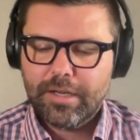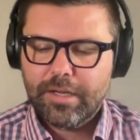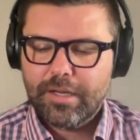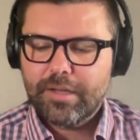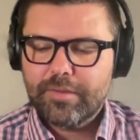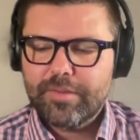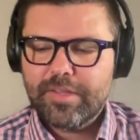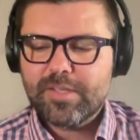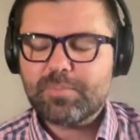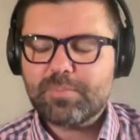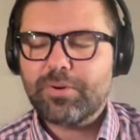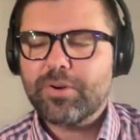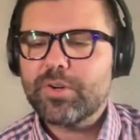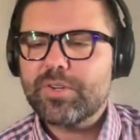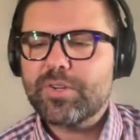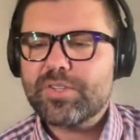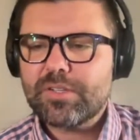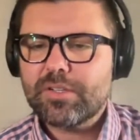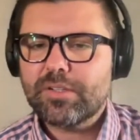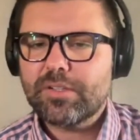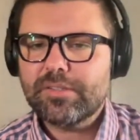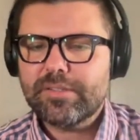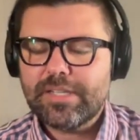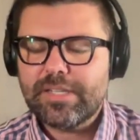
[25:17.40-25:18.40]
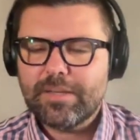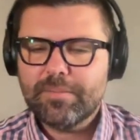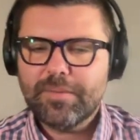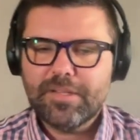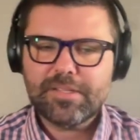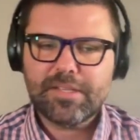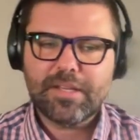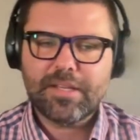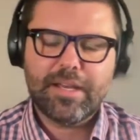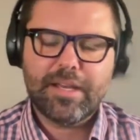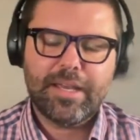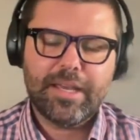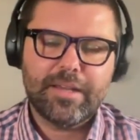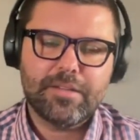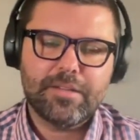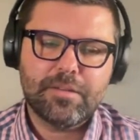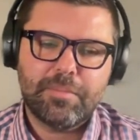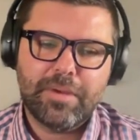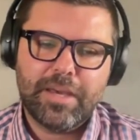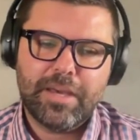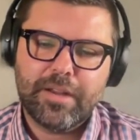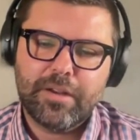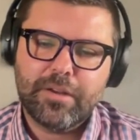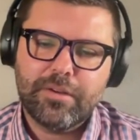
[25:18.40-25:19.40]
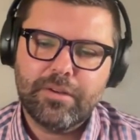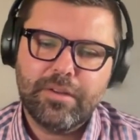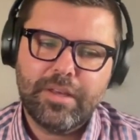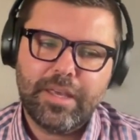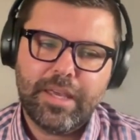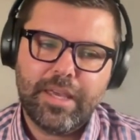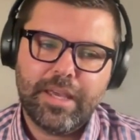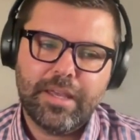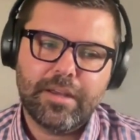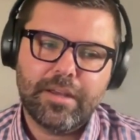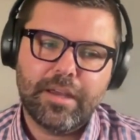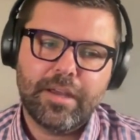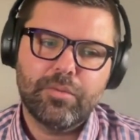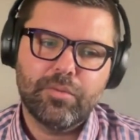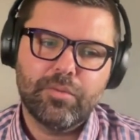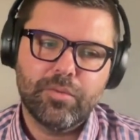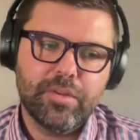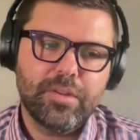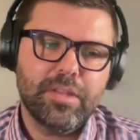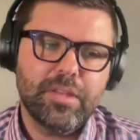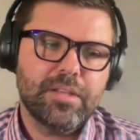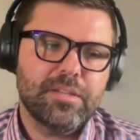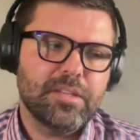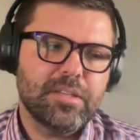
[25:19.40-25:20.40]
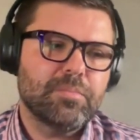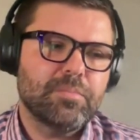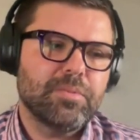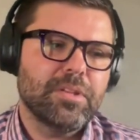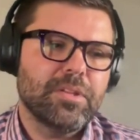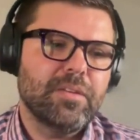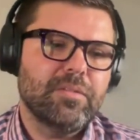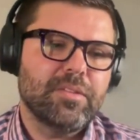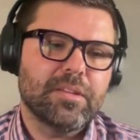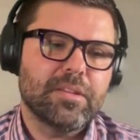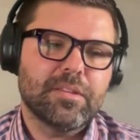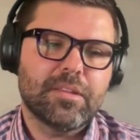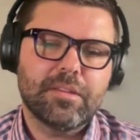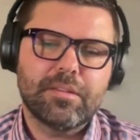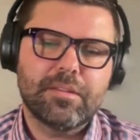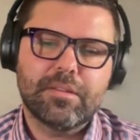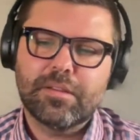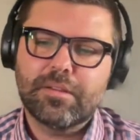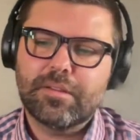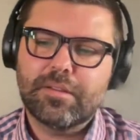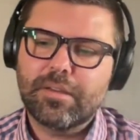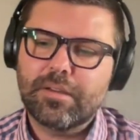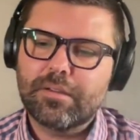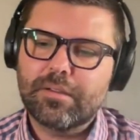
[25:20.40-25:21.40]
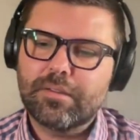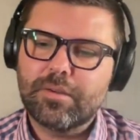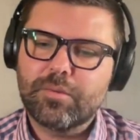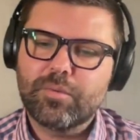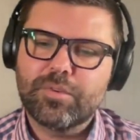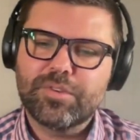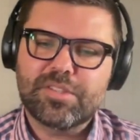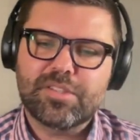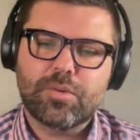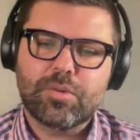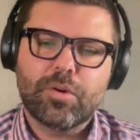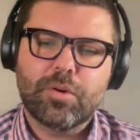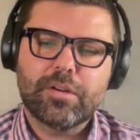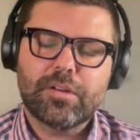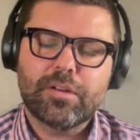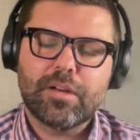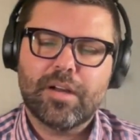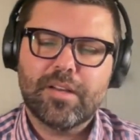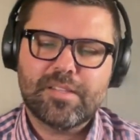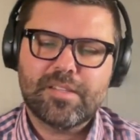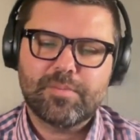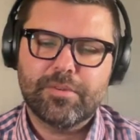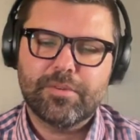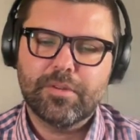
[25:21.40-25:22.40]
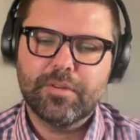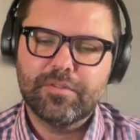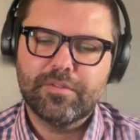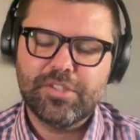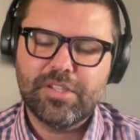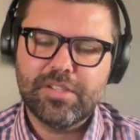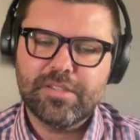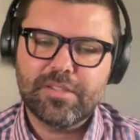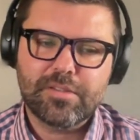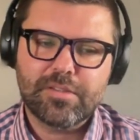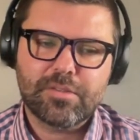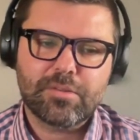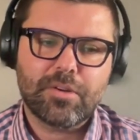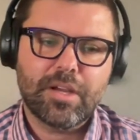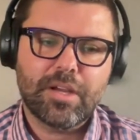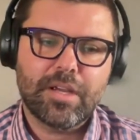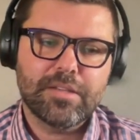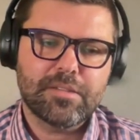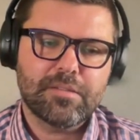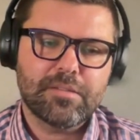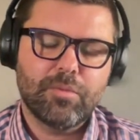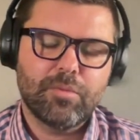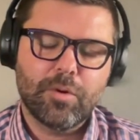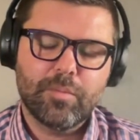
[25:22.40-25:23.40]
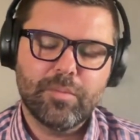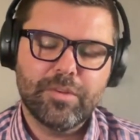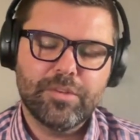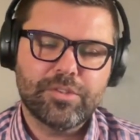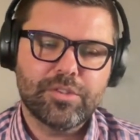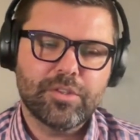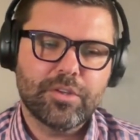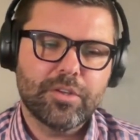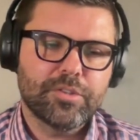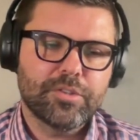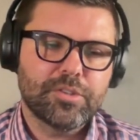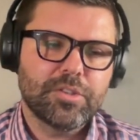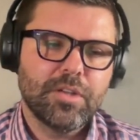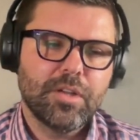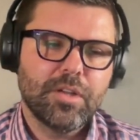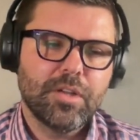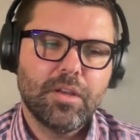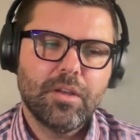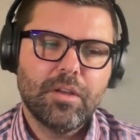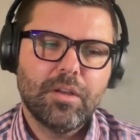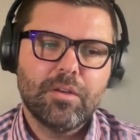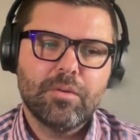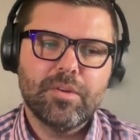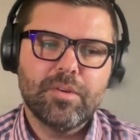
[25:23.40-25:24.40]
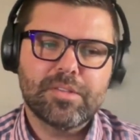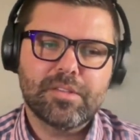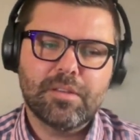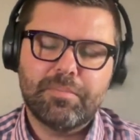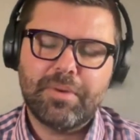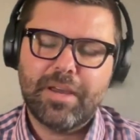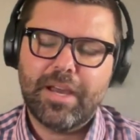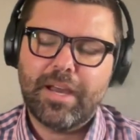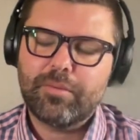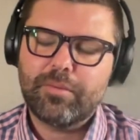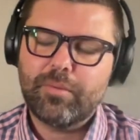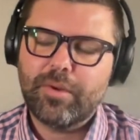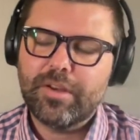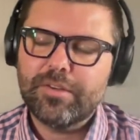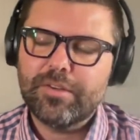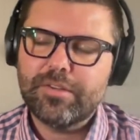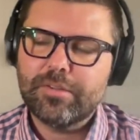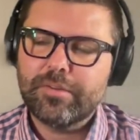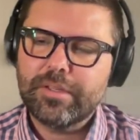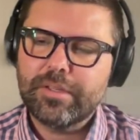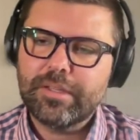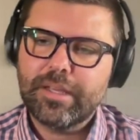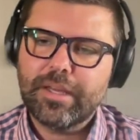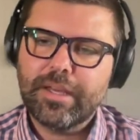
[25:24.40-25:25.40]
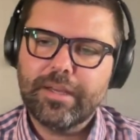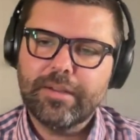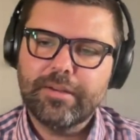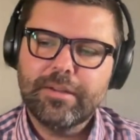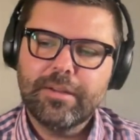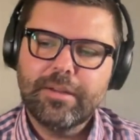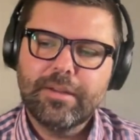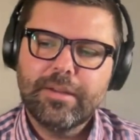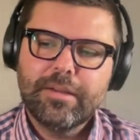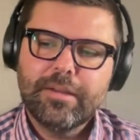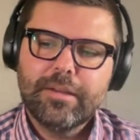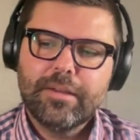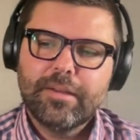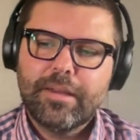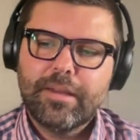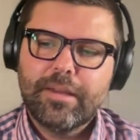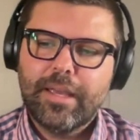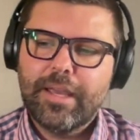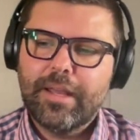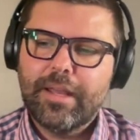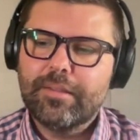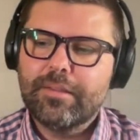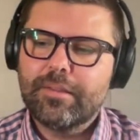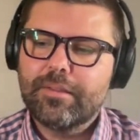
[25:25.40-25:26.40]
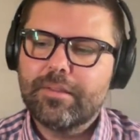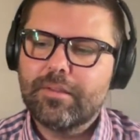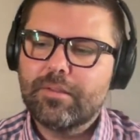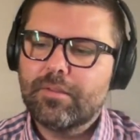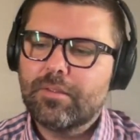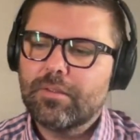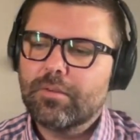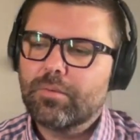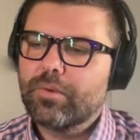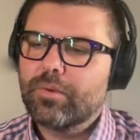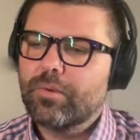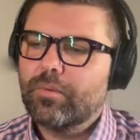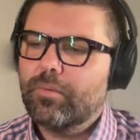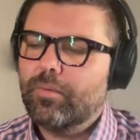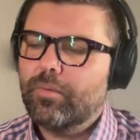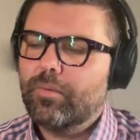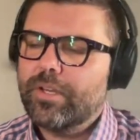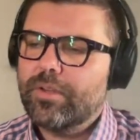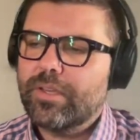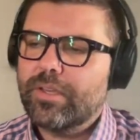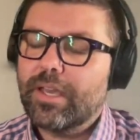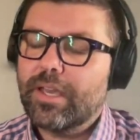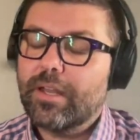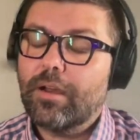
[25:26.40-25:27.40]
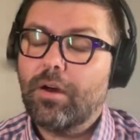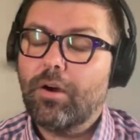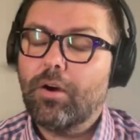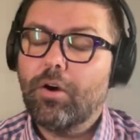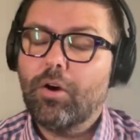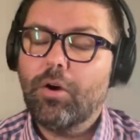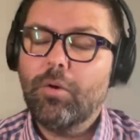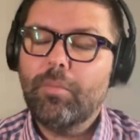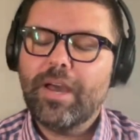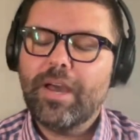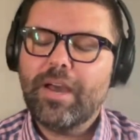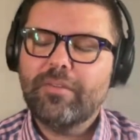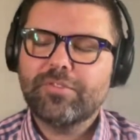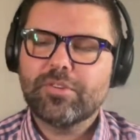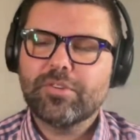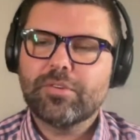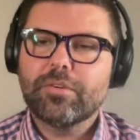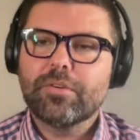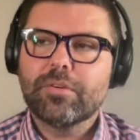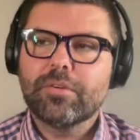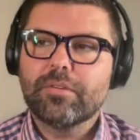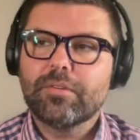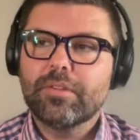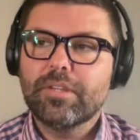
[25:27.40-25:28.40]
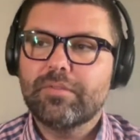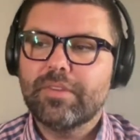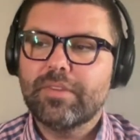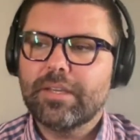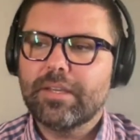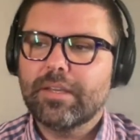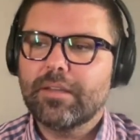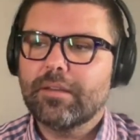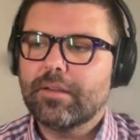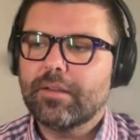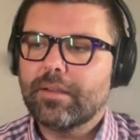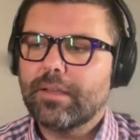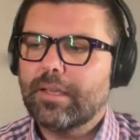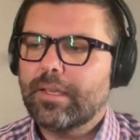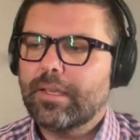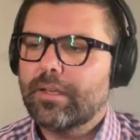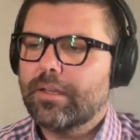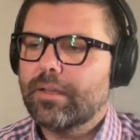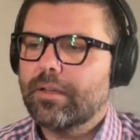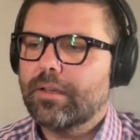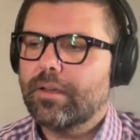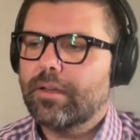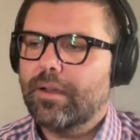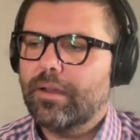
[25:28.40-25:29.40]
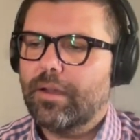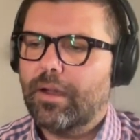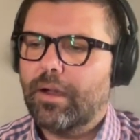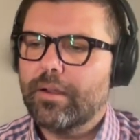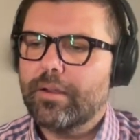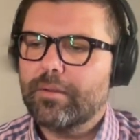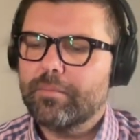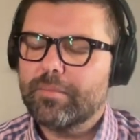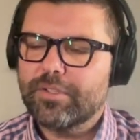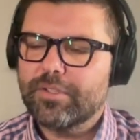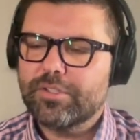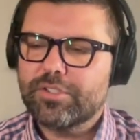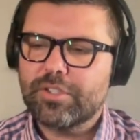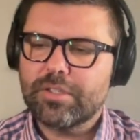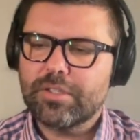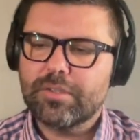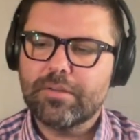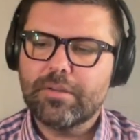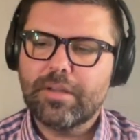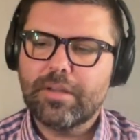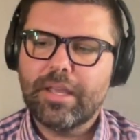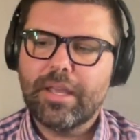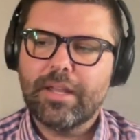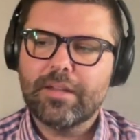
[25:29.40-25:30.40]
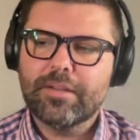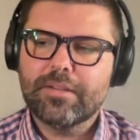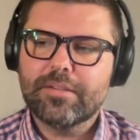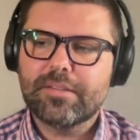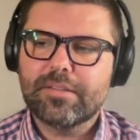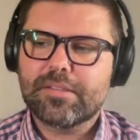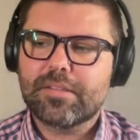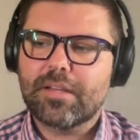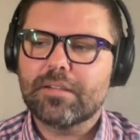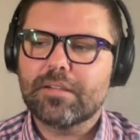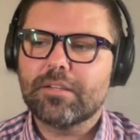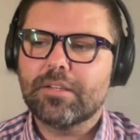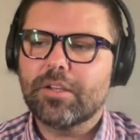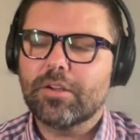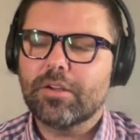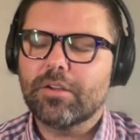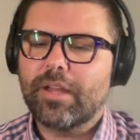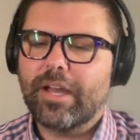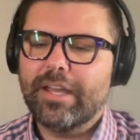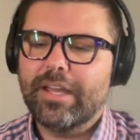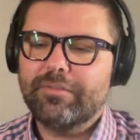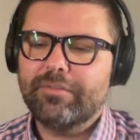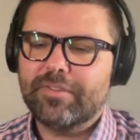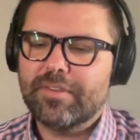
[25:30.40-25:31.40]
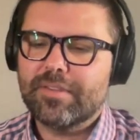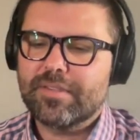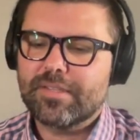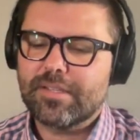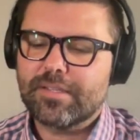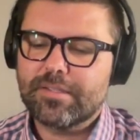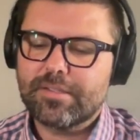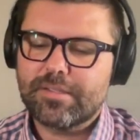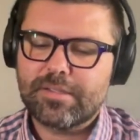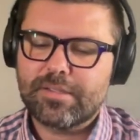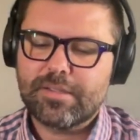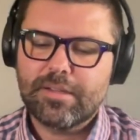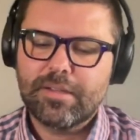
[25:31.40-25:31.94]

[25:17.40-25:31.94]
These personal demons that I had to battle, and I really did believe that the restored gospel of Jesus Christ, the Mormon Church, was the pathway to doing that. And when you get home after living on a mission, and suddenly your life isn't